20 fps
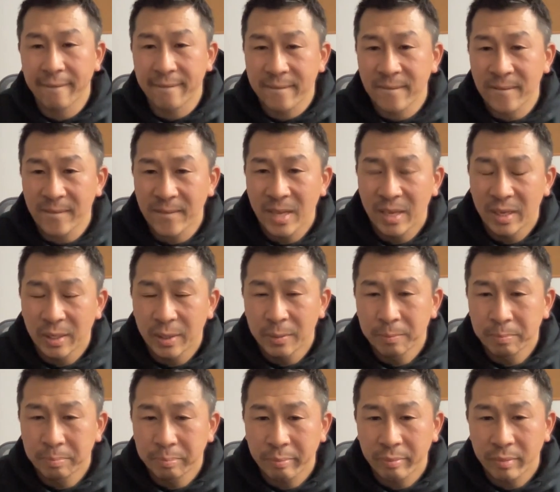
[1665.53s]
Can you tell me a
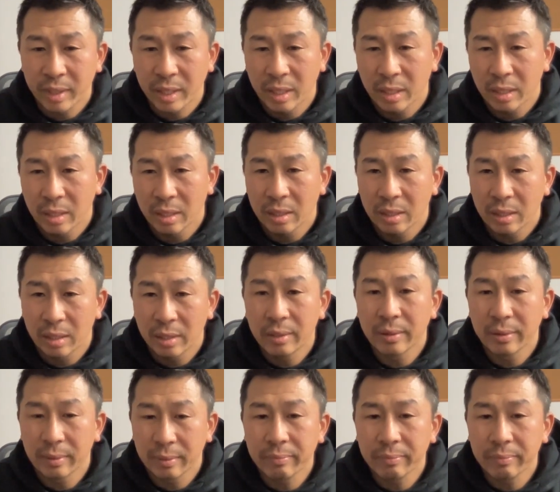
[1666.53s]
little bit more about that?